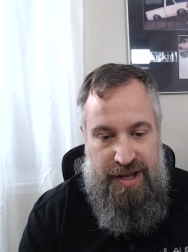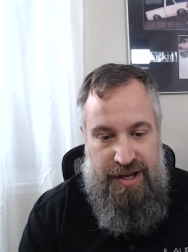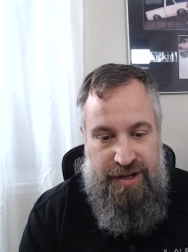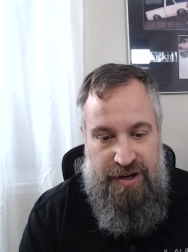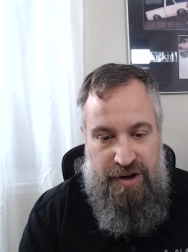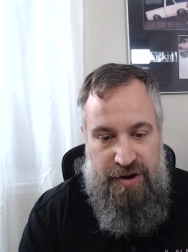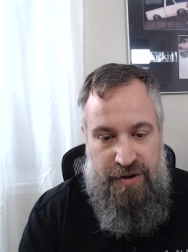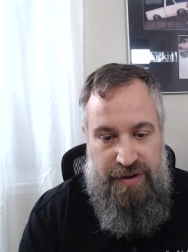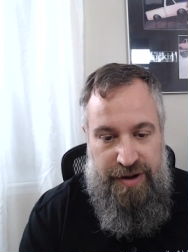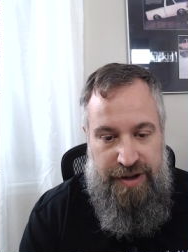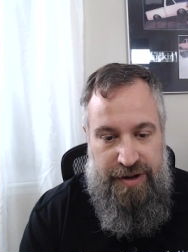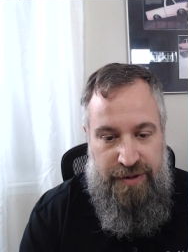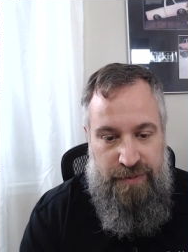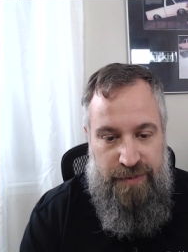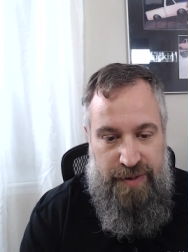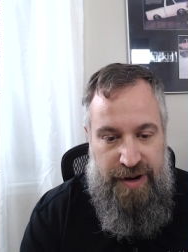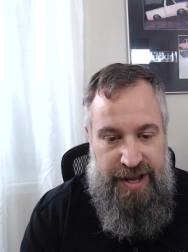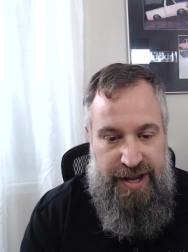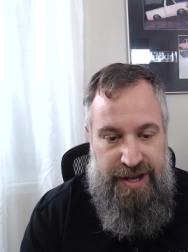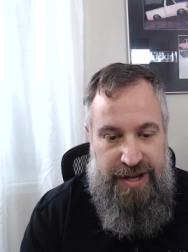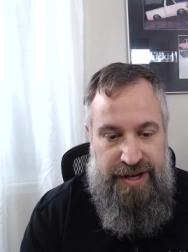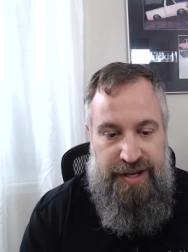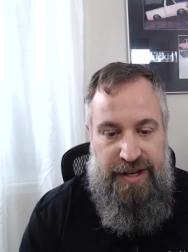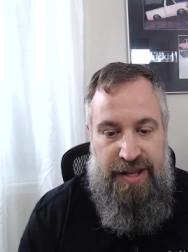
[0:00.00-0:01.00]
going
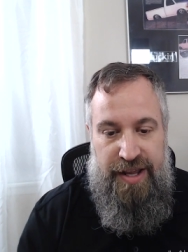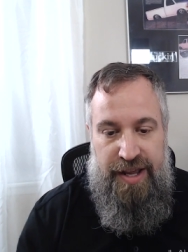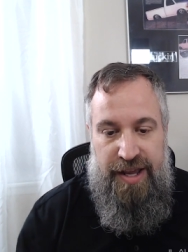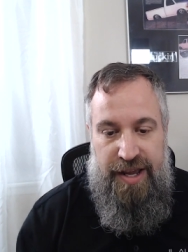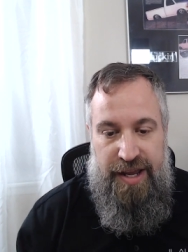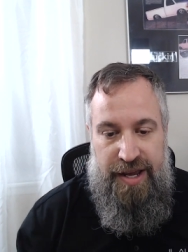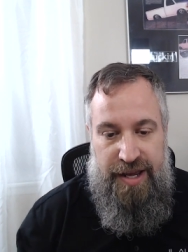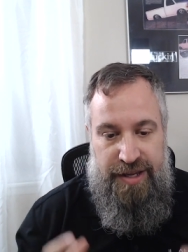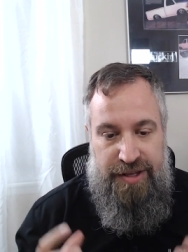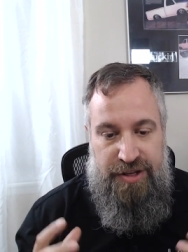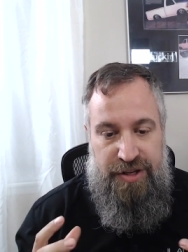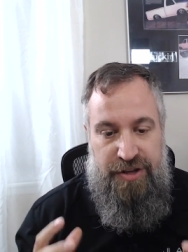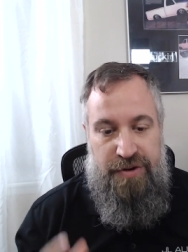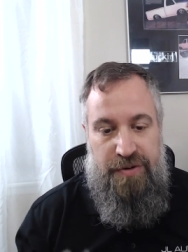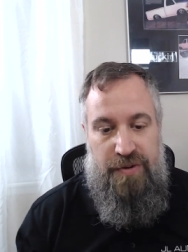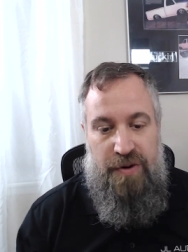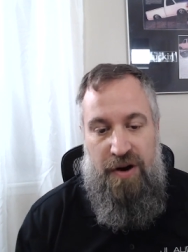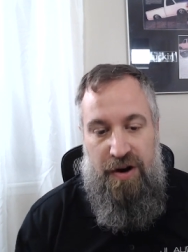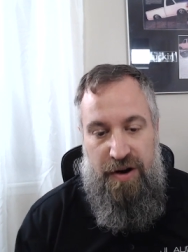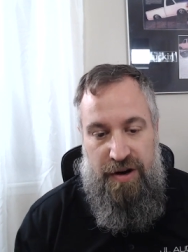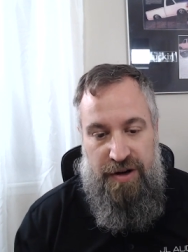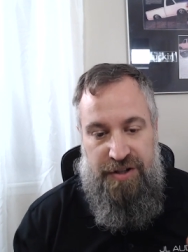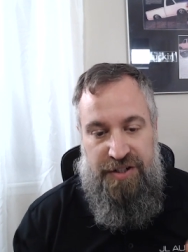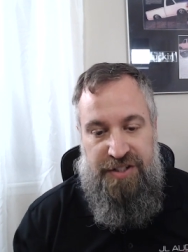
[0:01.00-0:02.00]
red, and you
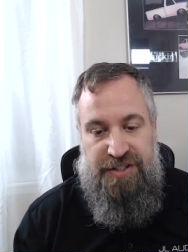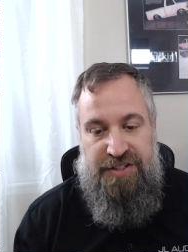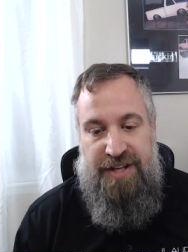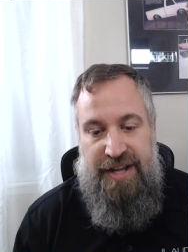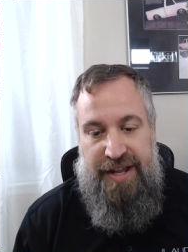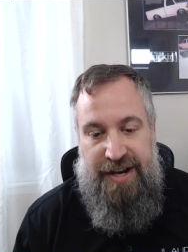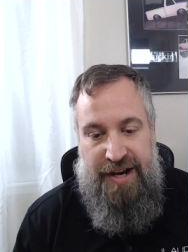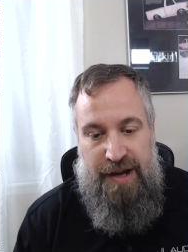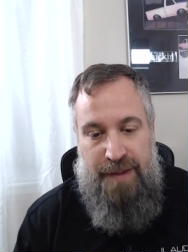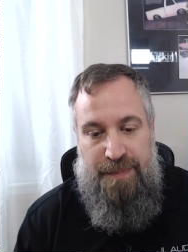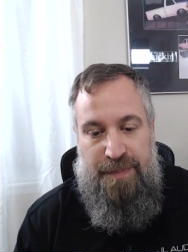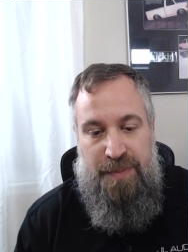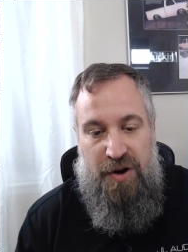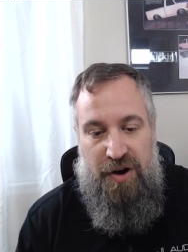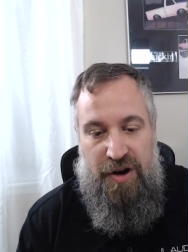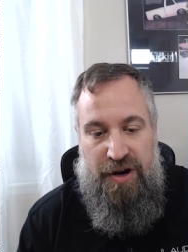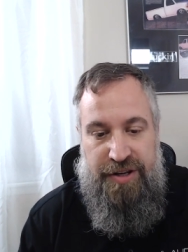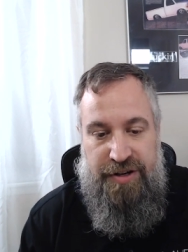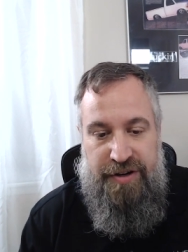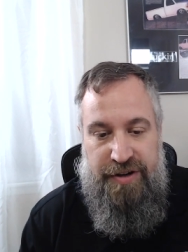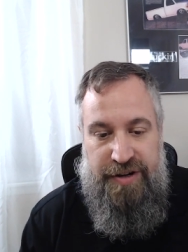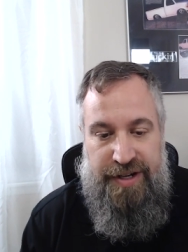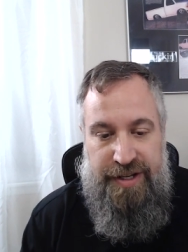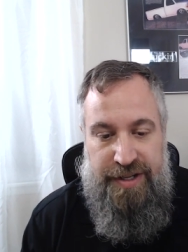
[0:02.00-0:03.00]
are set up
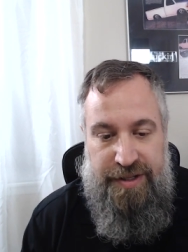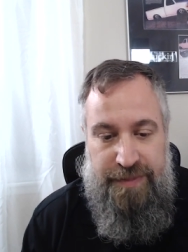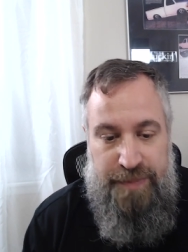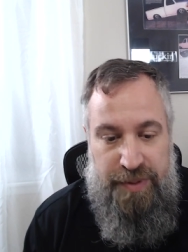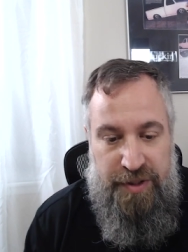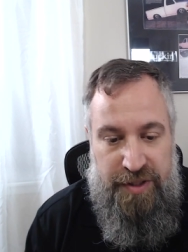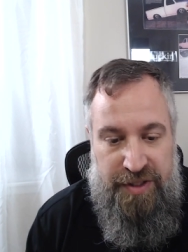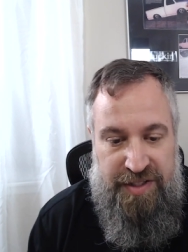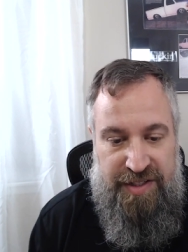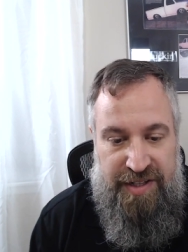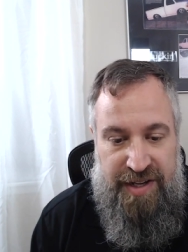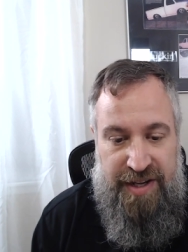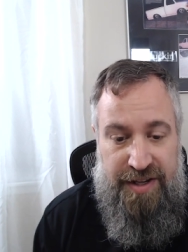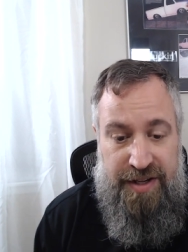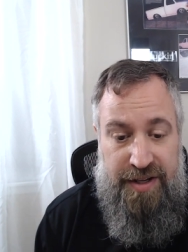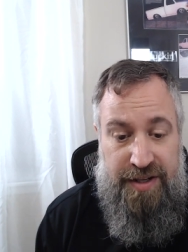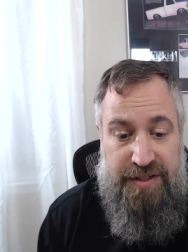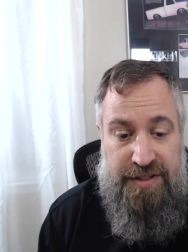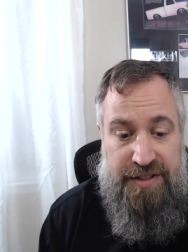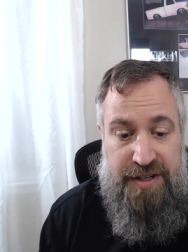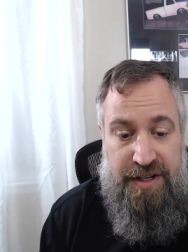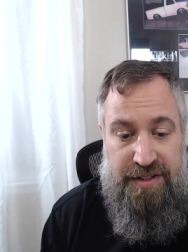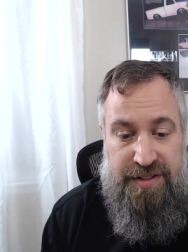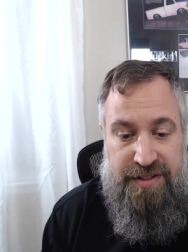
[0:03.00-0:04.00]
on your input
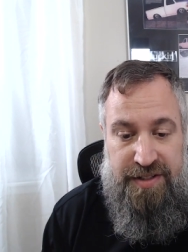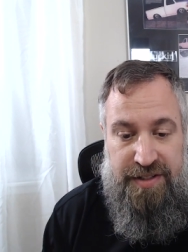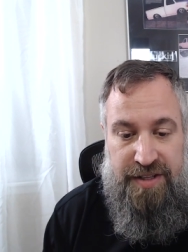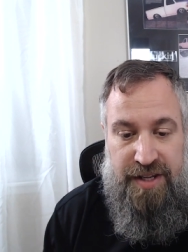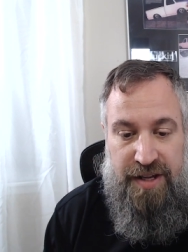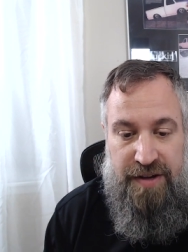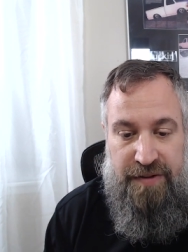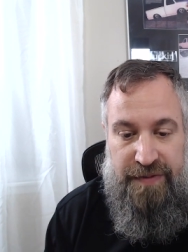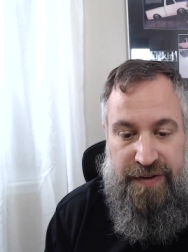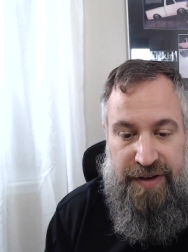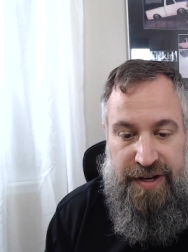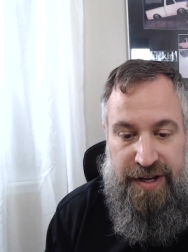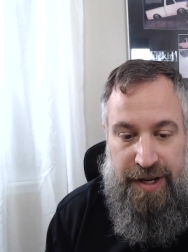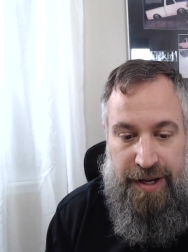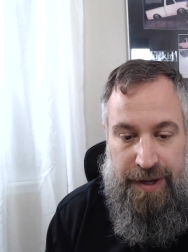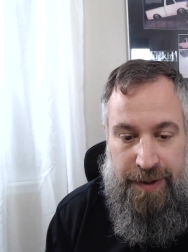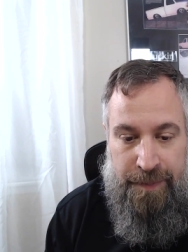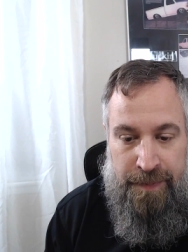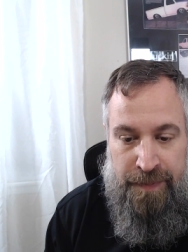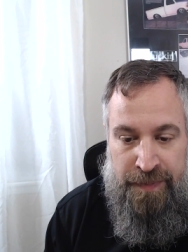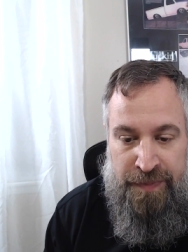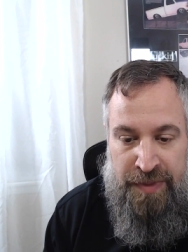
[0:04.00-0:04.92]
sensitivity.